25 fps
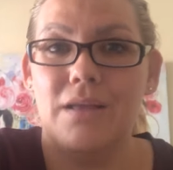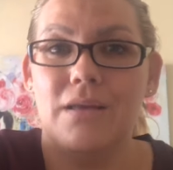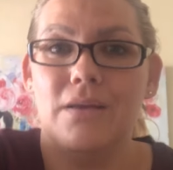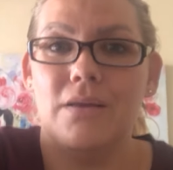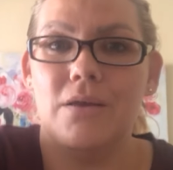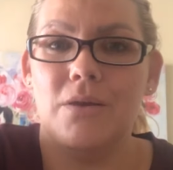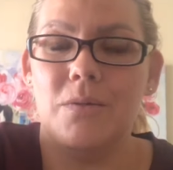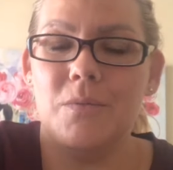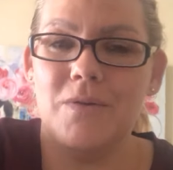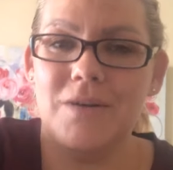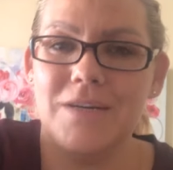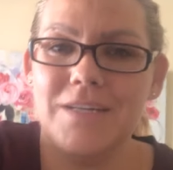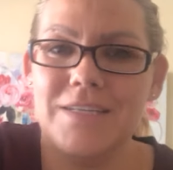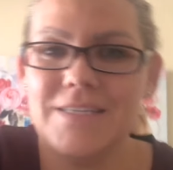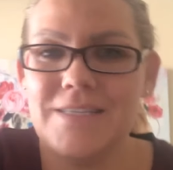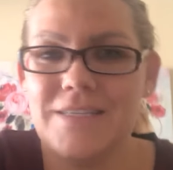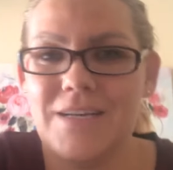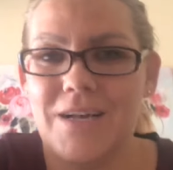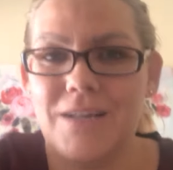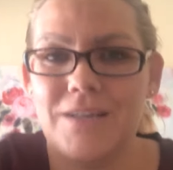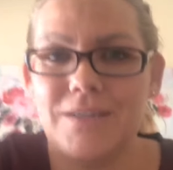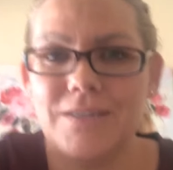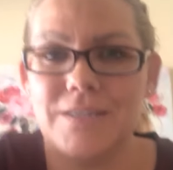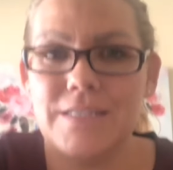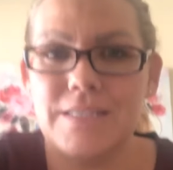Good morning,
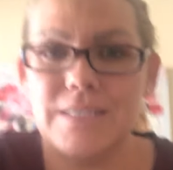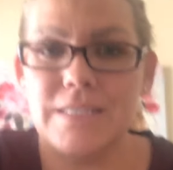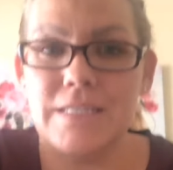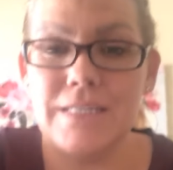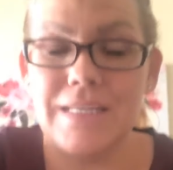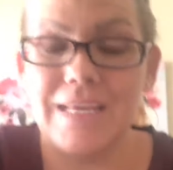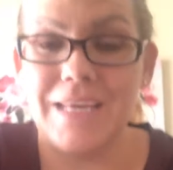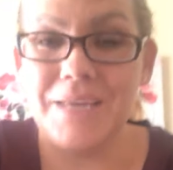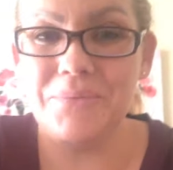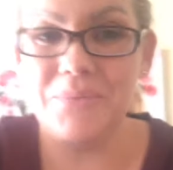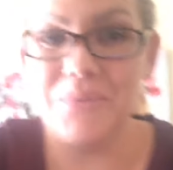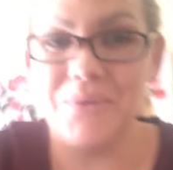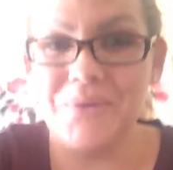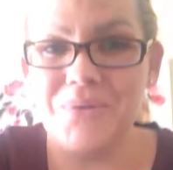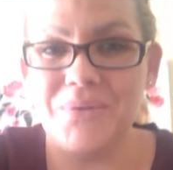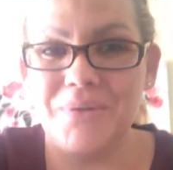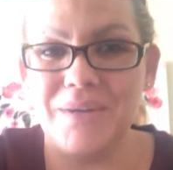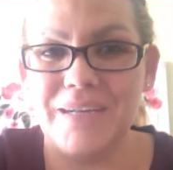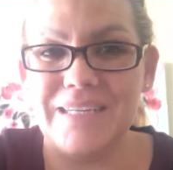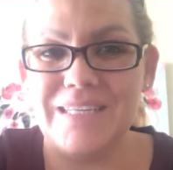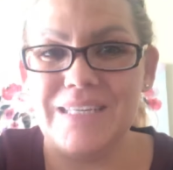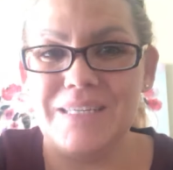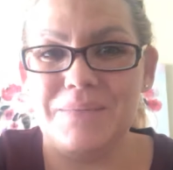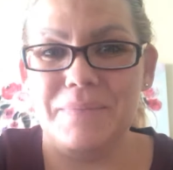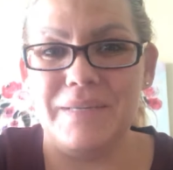scholars. Today we're
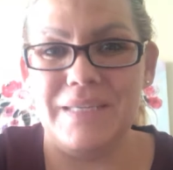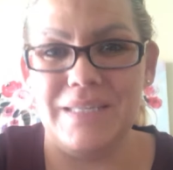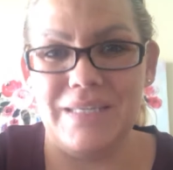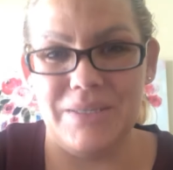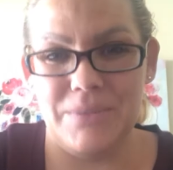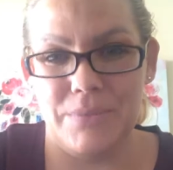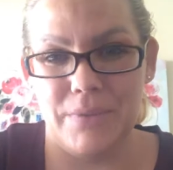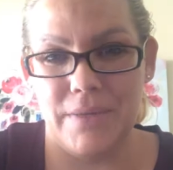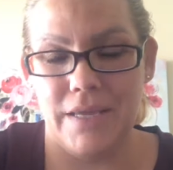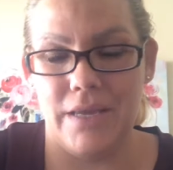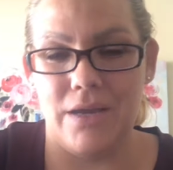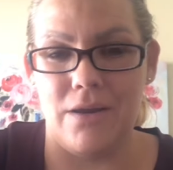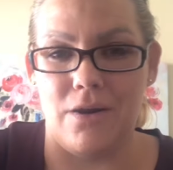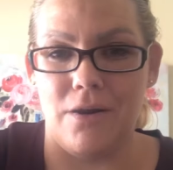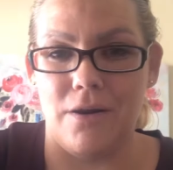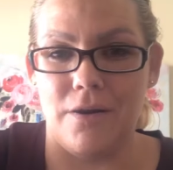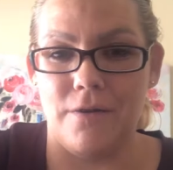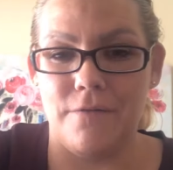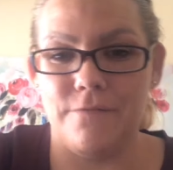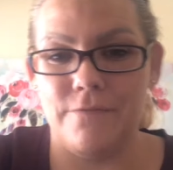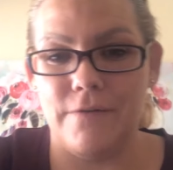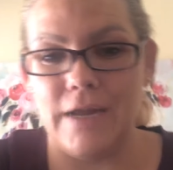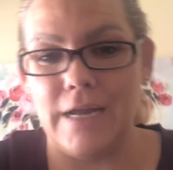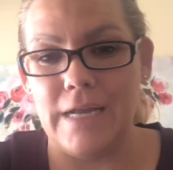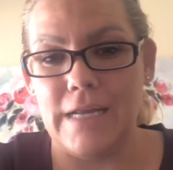going to be doing our
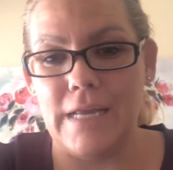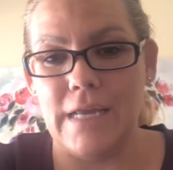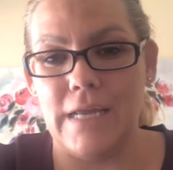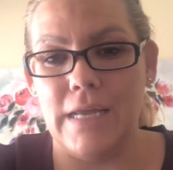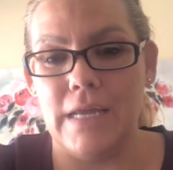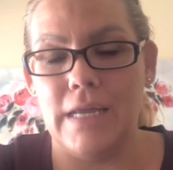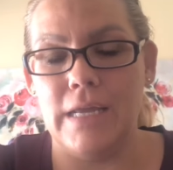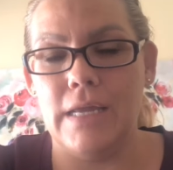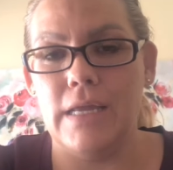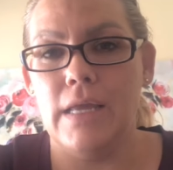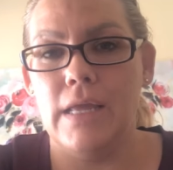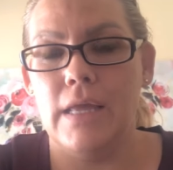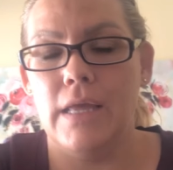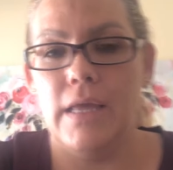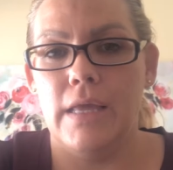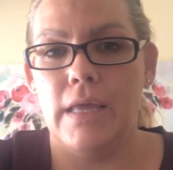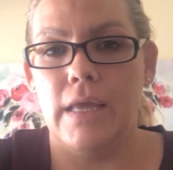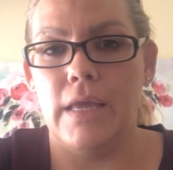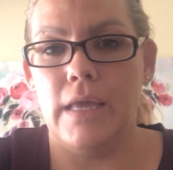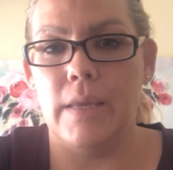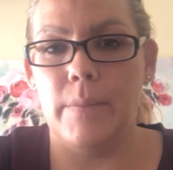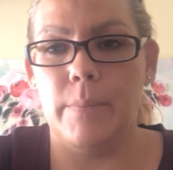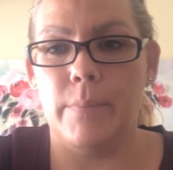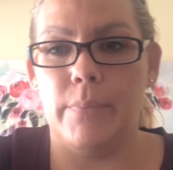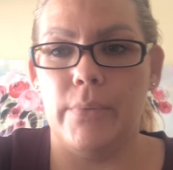Friday,
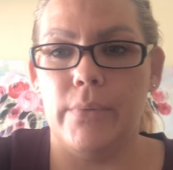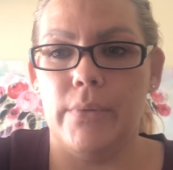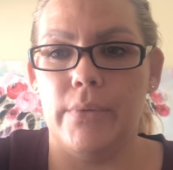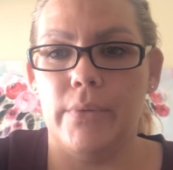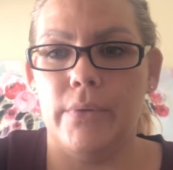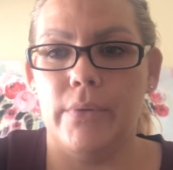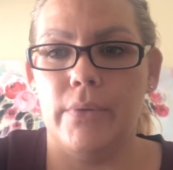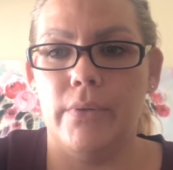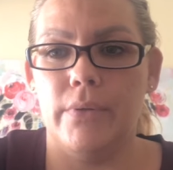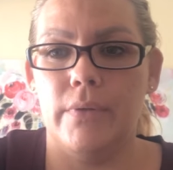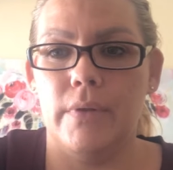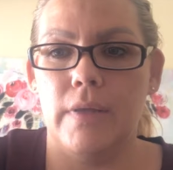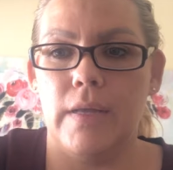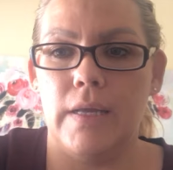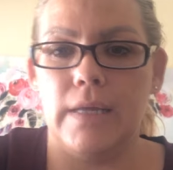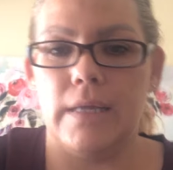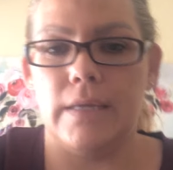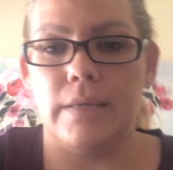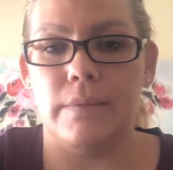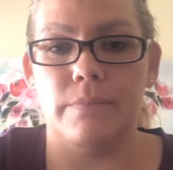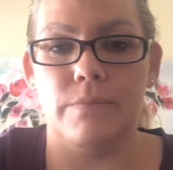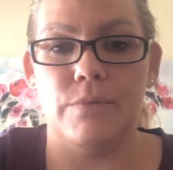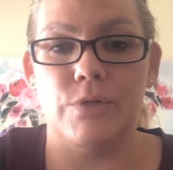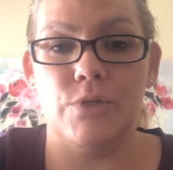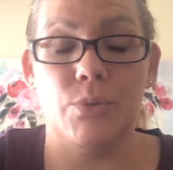April
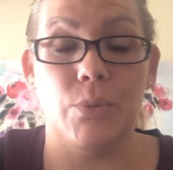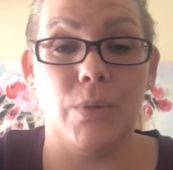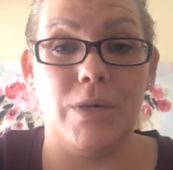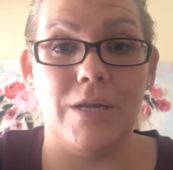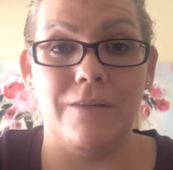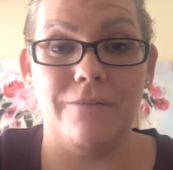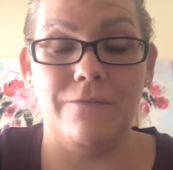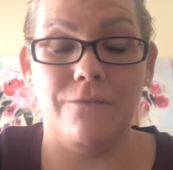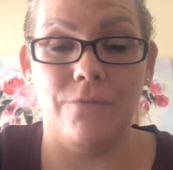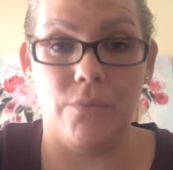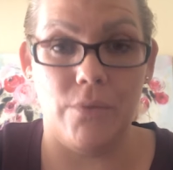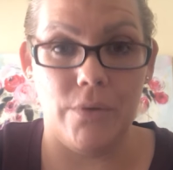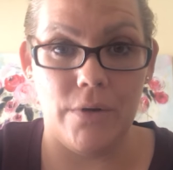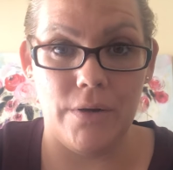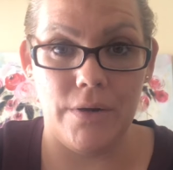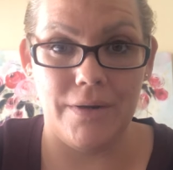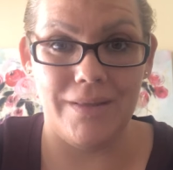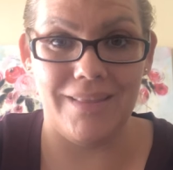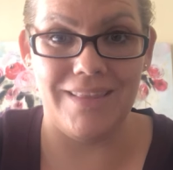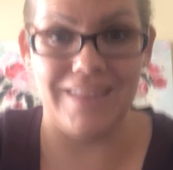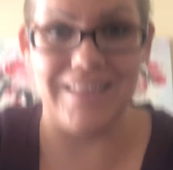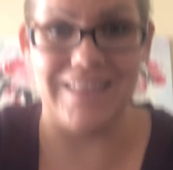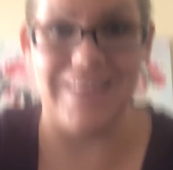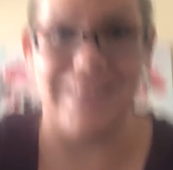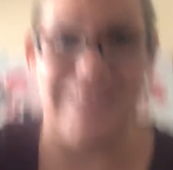
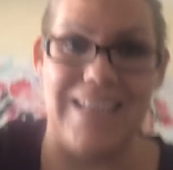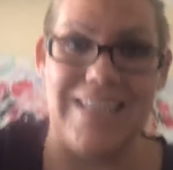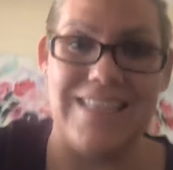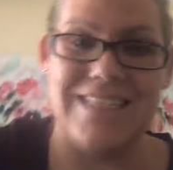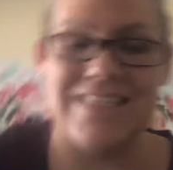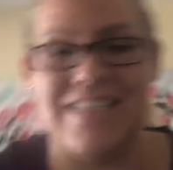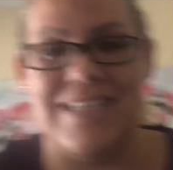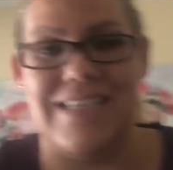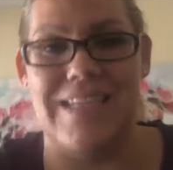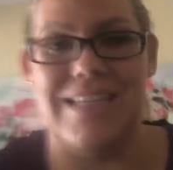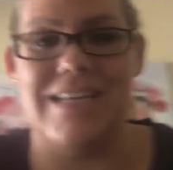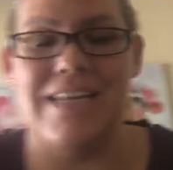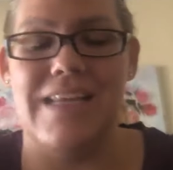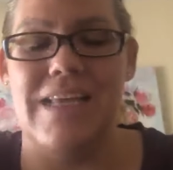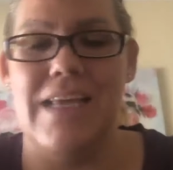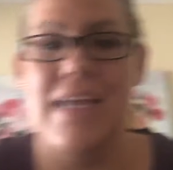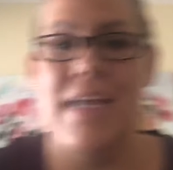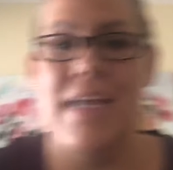24th lesson.